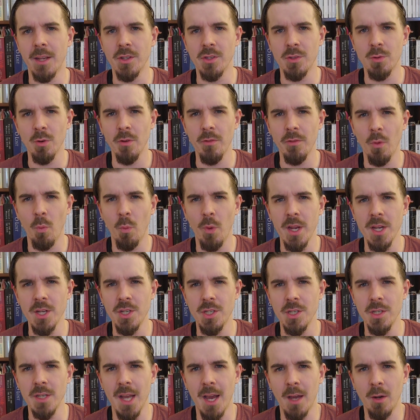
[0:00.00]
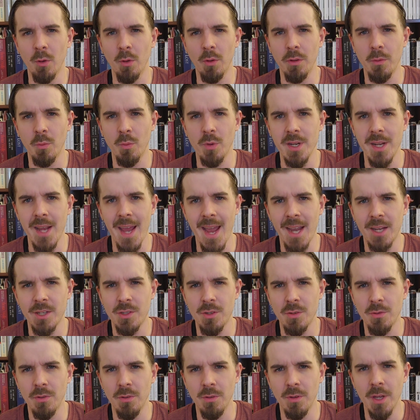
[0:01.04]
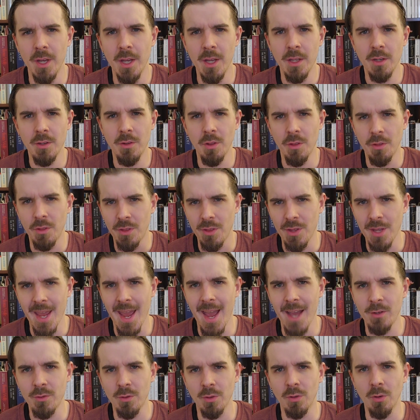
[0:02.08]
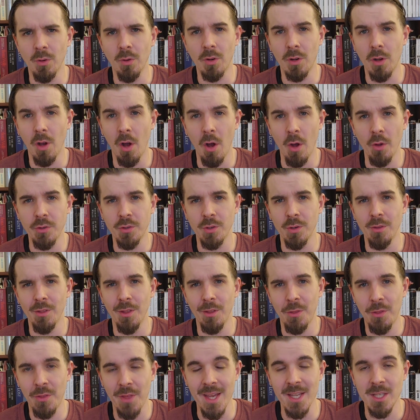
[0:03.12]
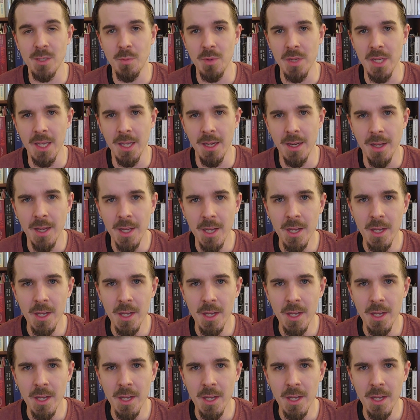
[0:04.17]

and sort of the way she not only reacts to the theatrical culture, the thespian